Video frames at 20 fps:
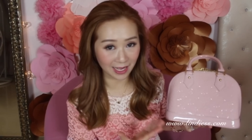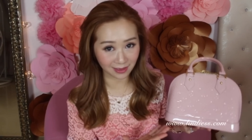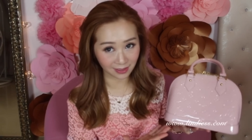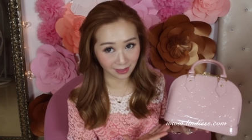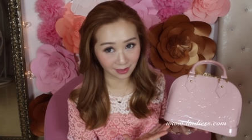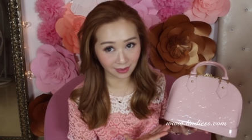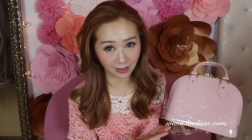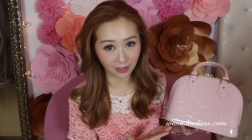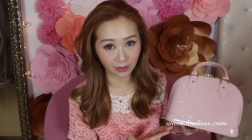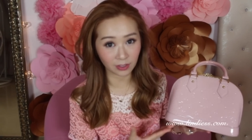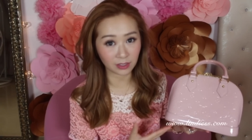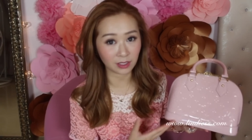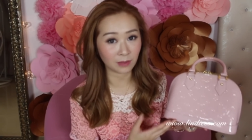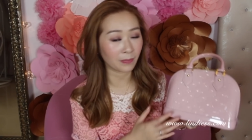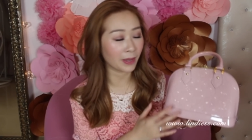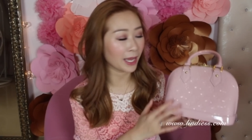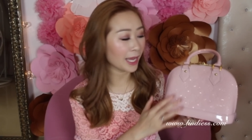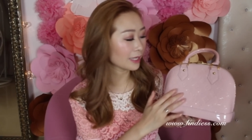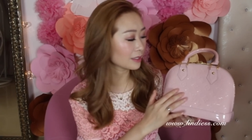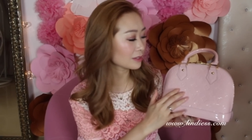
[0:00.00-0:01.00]
anything on the
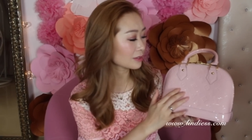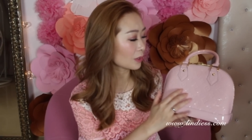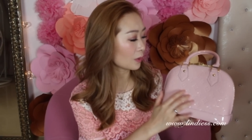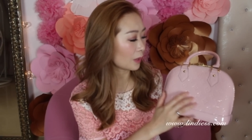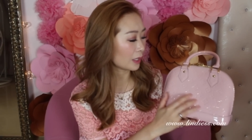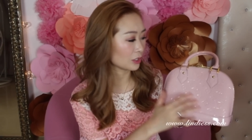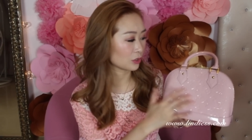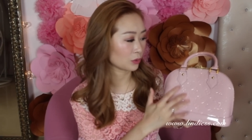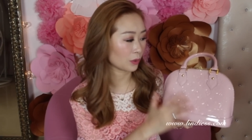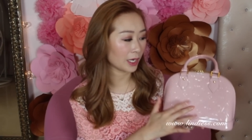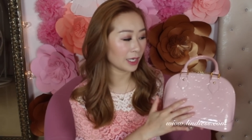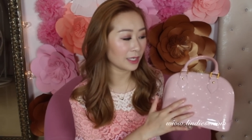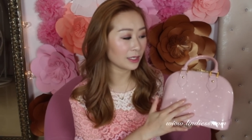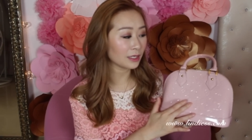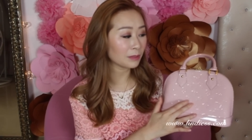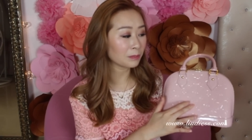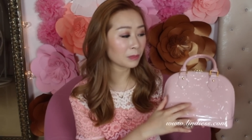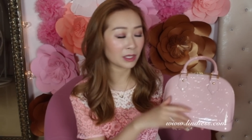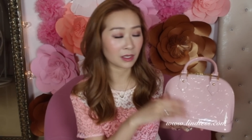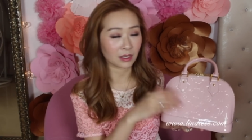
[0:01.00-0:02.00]
bag so I tried
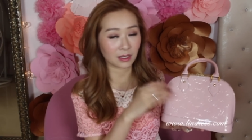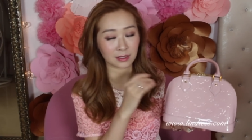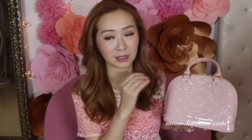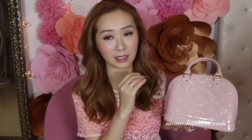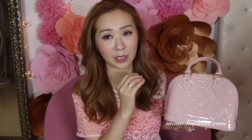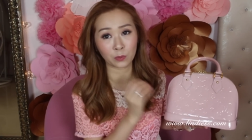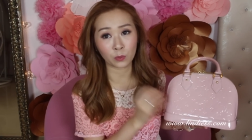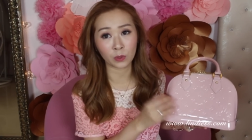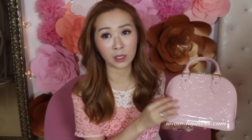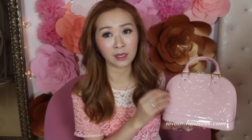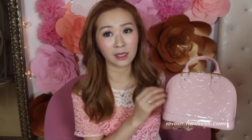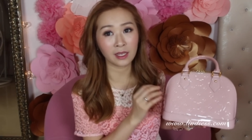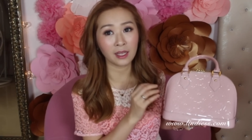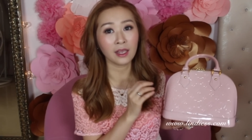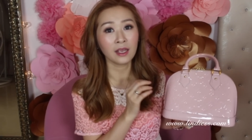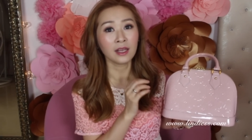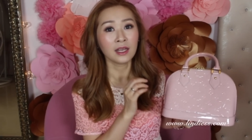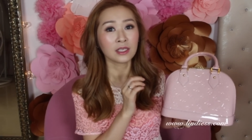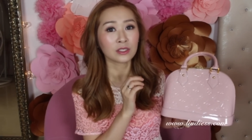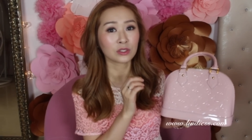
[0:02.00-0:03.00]
it because I
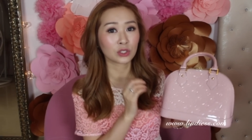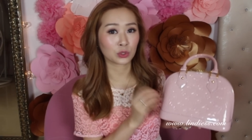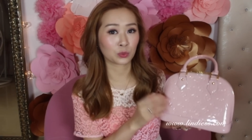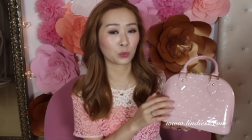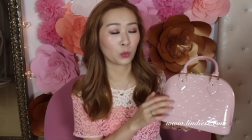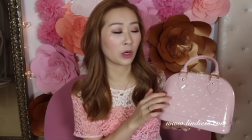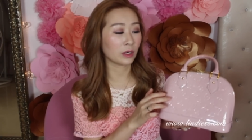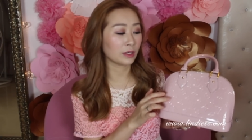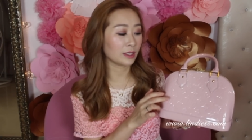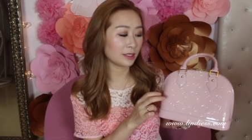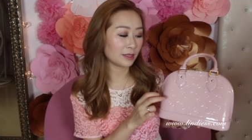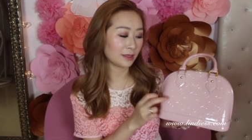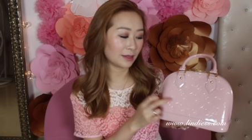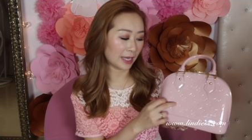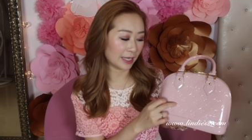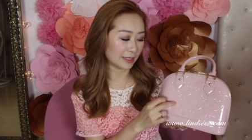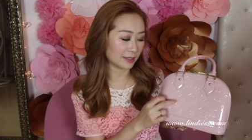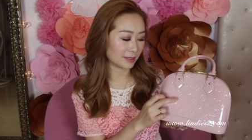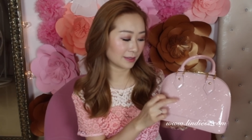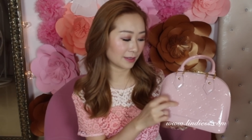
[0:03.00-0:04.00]
really just wanted
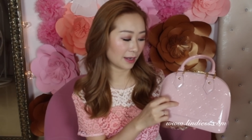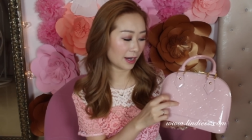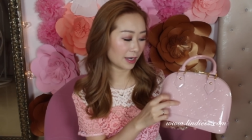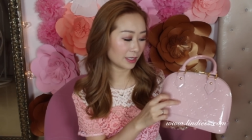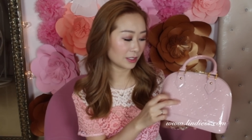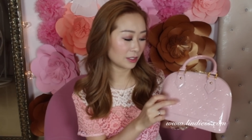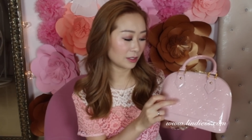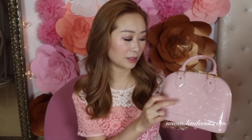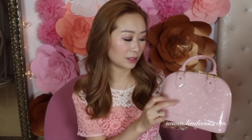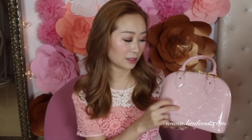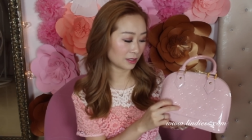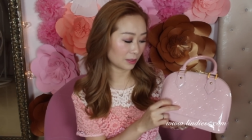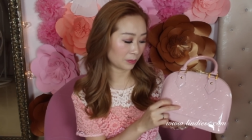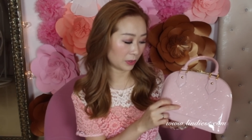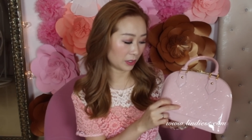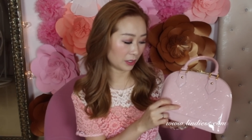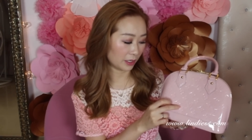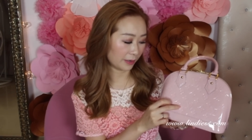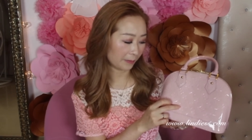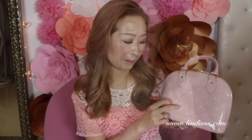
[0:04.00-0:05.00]
that scar to
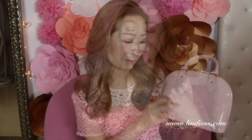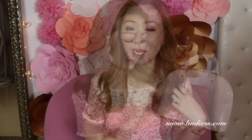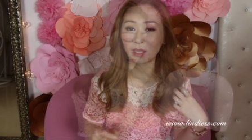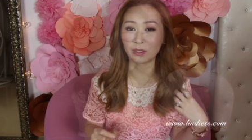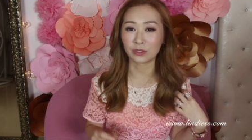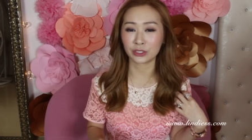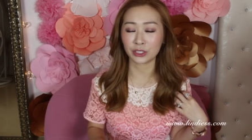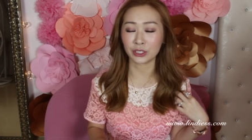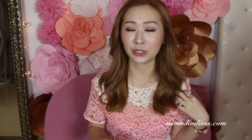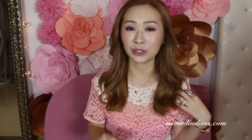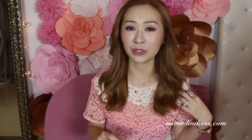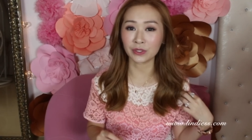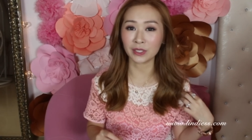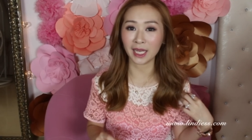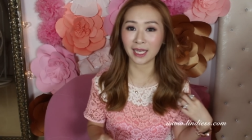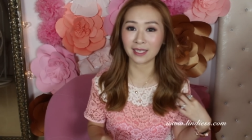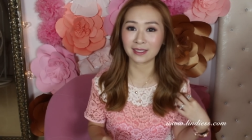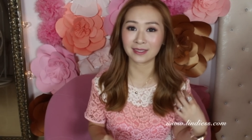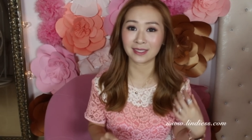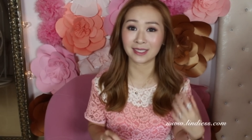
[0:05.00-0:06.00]
disappear. I'll show you
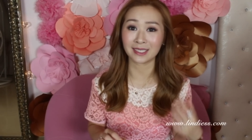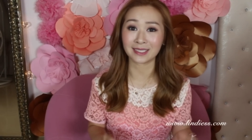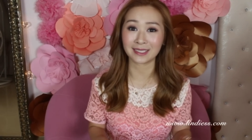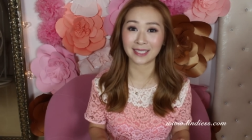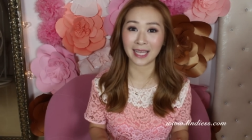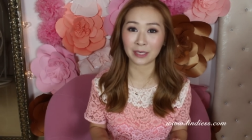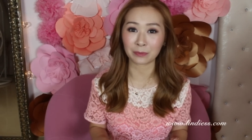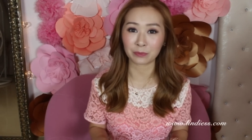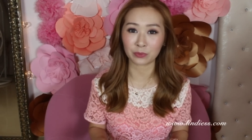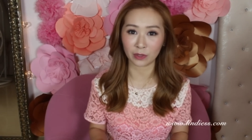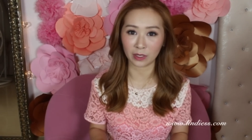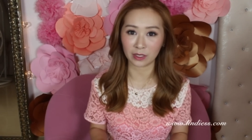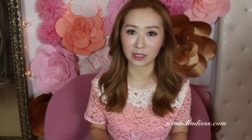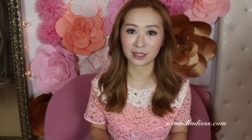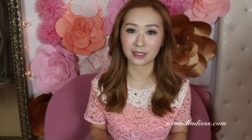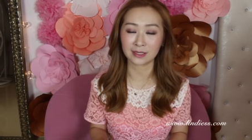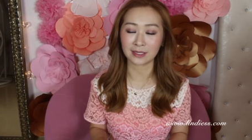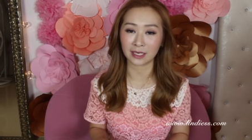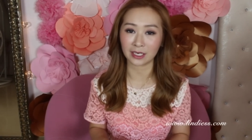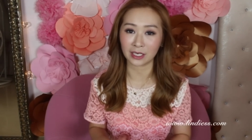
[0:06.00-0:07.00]
guys the exact
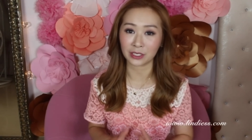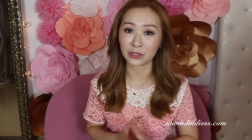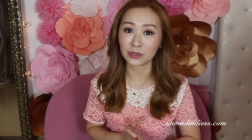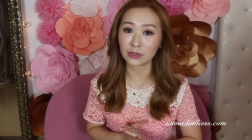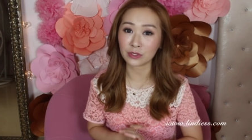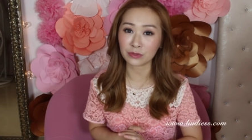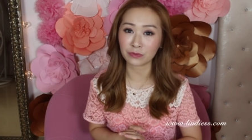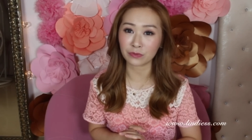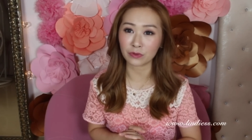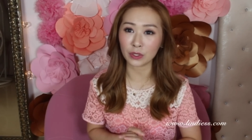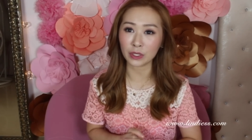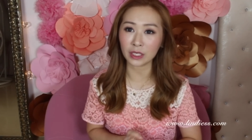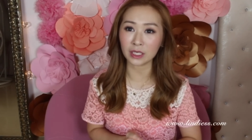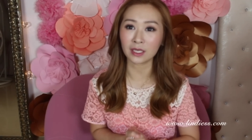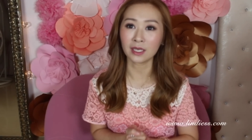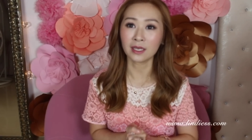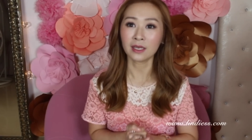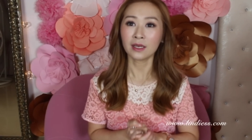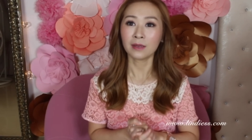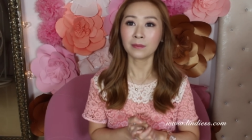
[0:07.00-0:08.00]
products that I used for
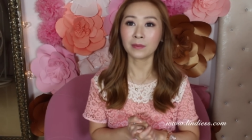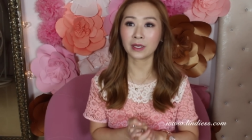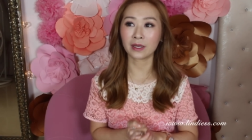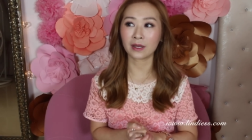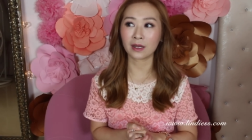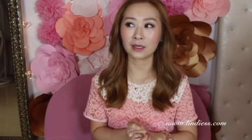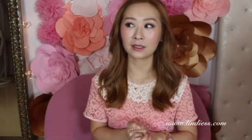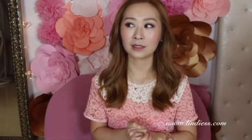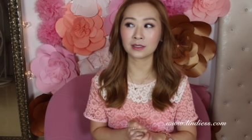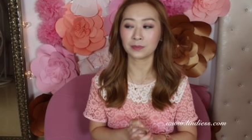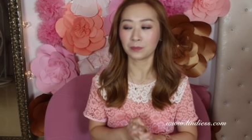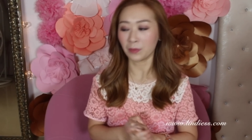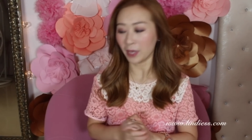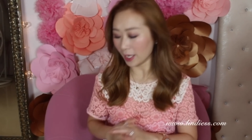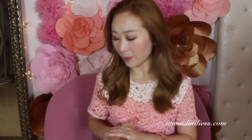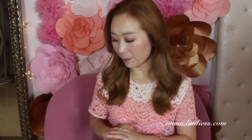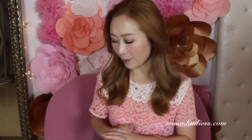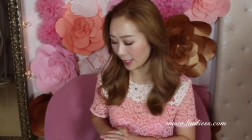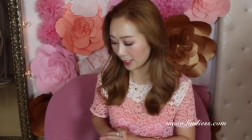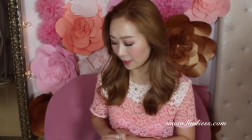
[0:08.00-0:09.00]
it because
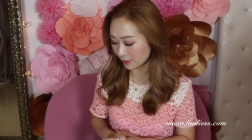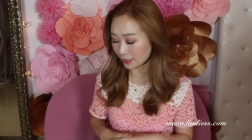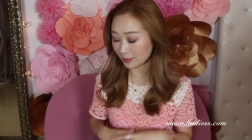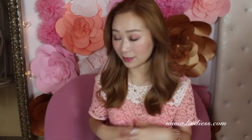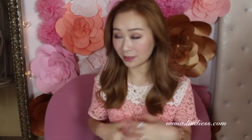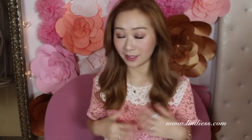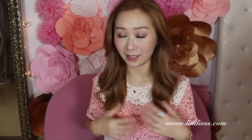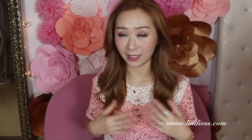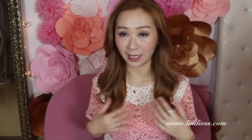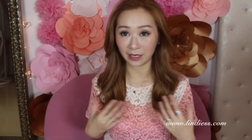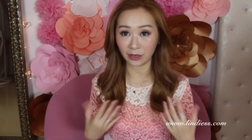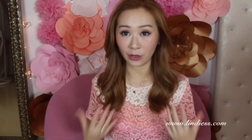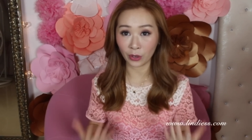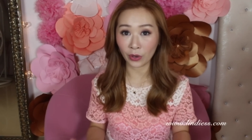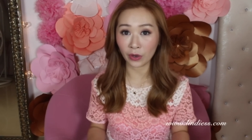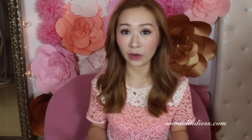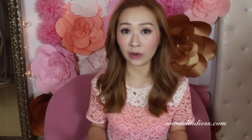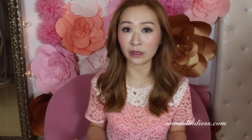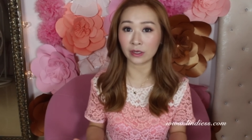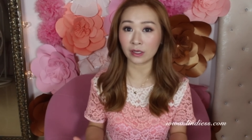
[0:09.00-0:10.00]
my bag didn't get
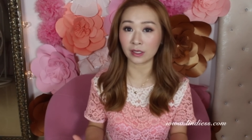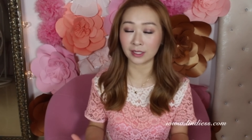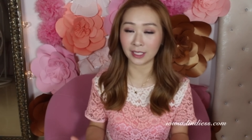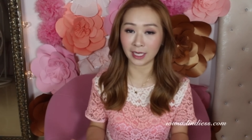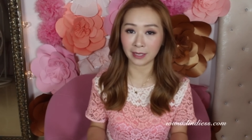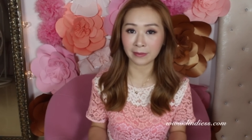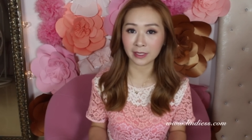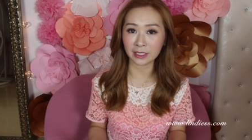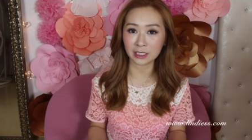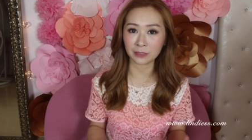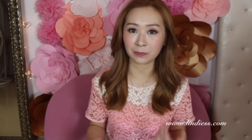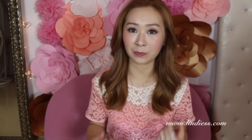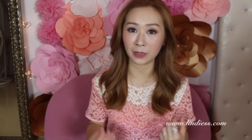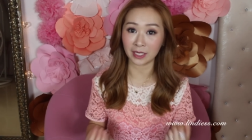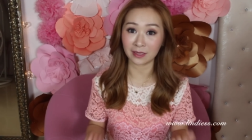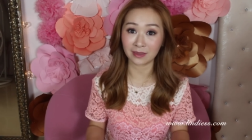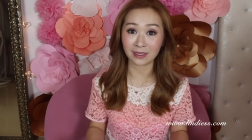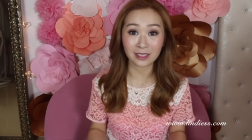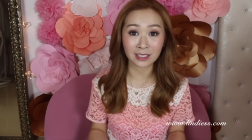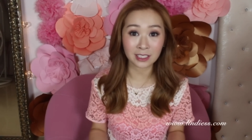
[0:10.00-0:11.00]
hurt or damaged
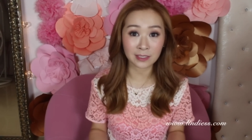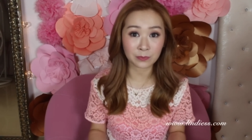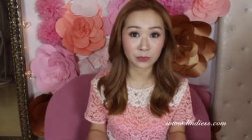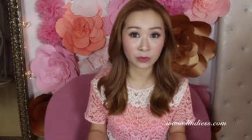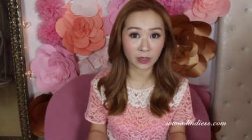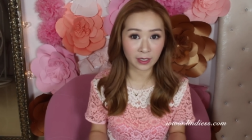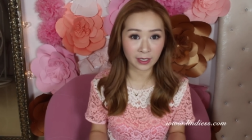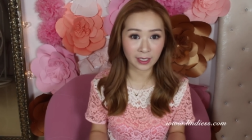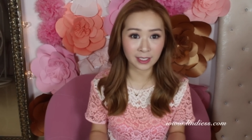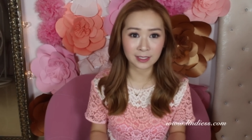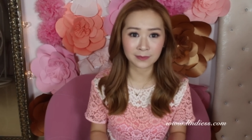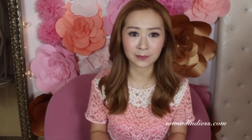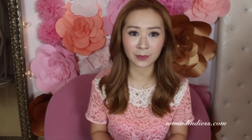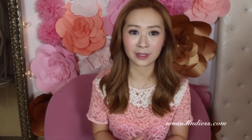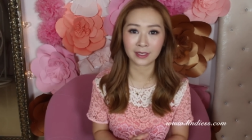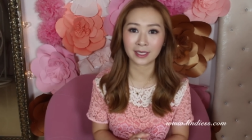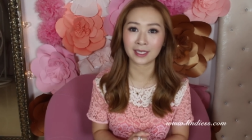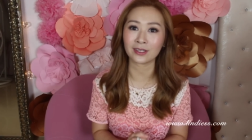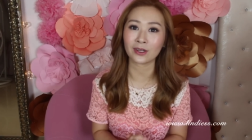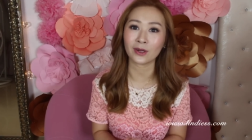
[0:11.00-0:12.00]
by these products
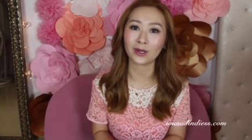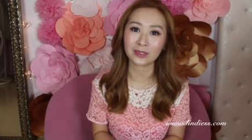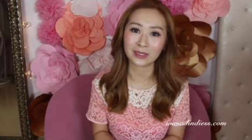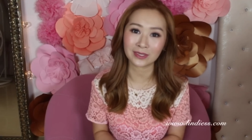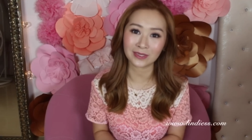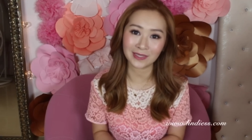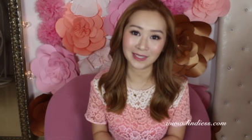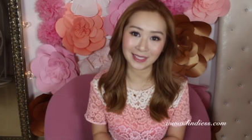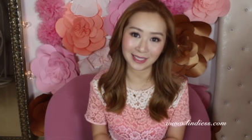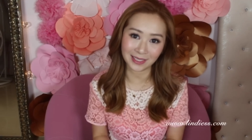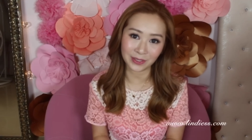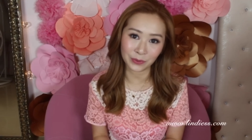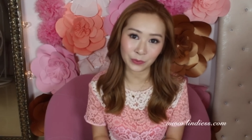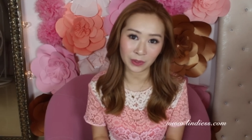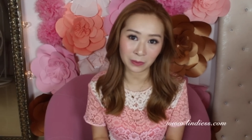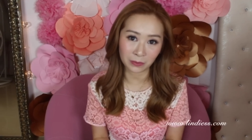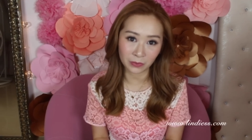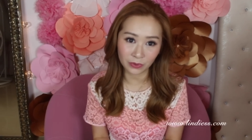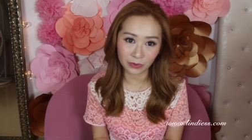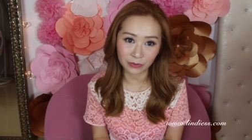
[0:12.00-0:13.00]
but it also didn't
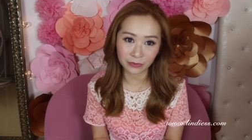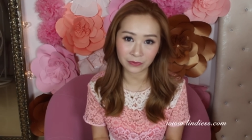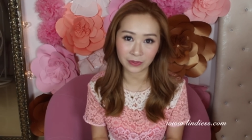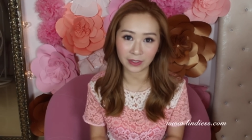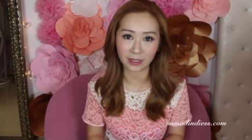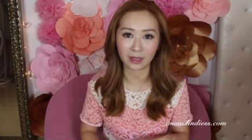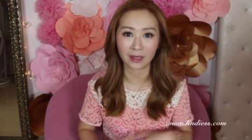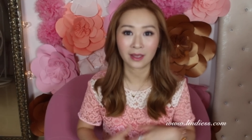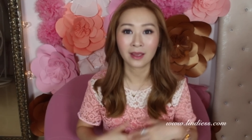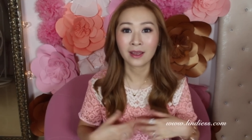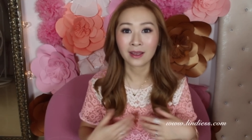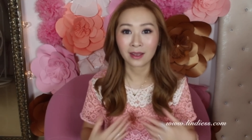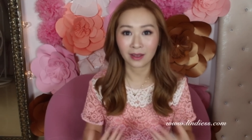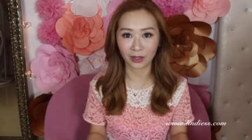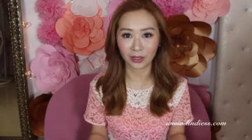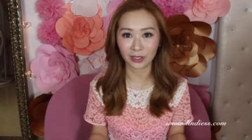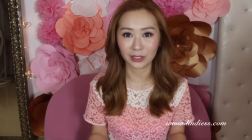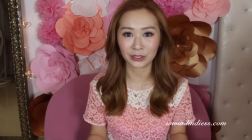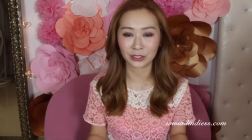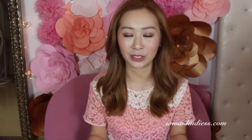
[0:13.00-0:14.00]
remove the
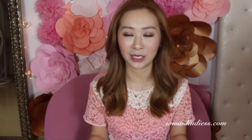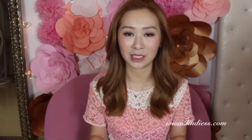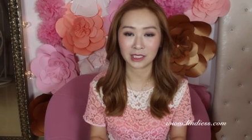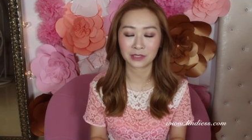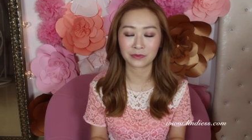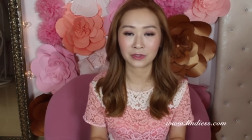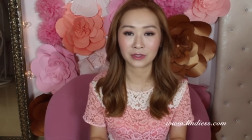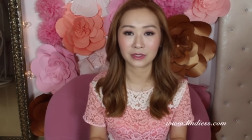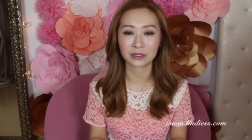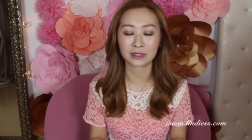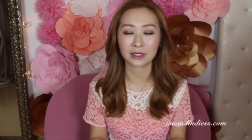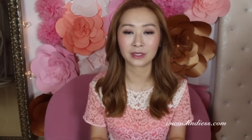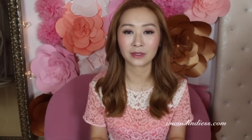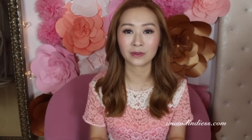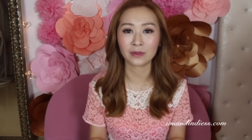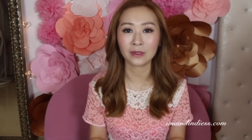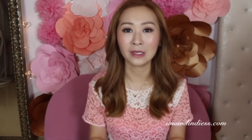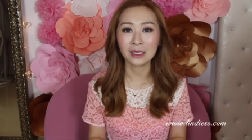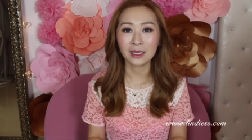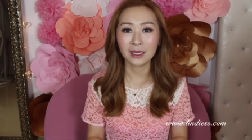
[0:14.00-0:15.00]
color transfer
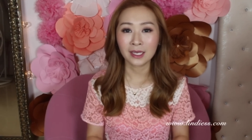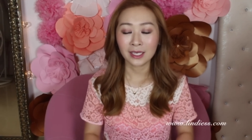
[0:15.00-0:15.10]
so